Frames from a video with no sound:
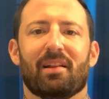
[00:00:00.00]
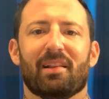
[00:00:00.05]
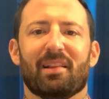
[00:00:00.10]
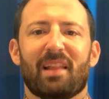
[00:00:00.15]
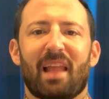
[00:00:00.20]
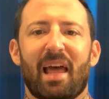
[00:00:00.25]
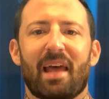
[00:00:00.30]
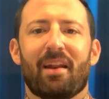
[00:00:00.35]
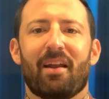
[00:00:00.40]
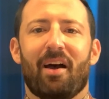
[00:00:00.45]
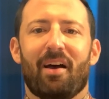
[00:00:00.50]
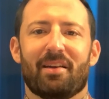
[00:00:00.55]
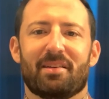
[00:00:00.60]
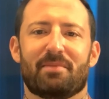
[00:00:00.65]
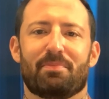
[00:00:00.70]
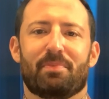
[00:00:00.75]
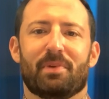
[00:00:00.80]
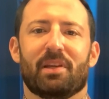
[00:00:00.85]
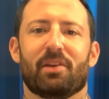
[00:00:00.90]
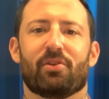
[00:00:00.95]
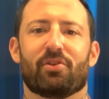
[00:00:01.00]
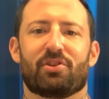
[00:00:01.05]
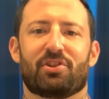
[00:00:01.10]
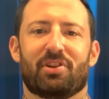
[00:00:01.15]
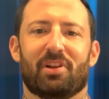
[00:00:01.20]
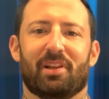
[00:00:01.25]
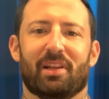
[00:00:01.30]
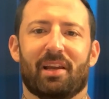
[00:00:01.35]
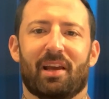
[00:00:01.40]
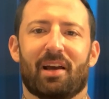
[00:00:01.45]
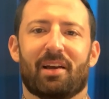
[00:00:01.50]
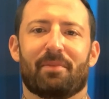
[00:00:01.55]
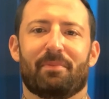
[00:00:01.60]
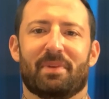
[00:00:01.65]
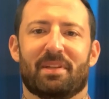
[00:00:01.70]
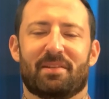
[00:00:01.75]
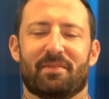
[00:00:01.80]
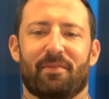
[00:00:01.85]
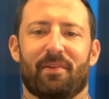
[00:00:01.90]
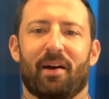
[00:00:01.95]
Let us be your Shaliach
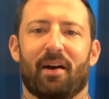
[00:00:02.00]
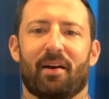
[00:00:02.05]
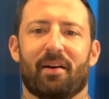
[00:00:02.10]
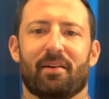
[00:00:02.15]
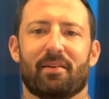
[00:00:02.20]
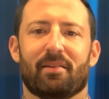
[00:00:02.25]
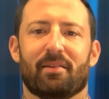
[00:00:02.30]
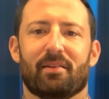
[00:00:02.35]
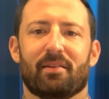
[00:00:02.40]
Mitzvah.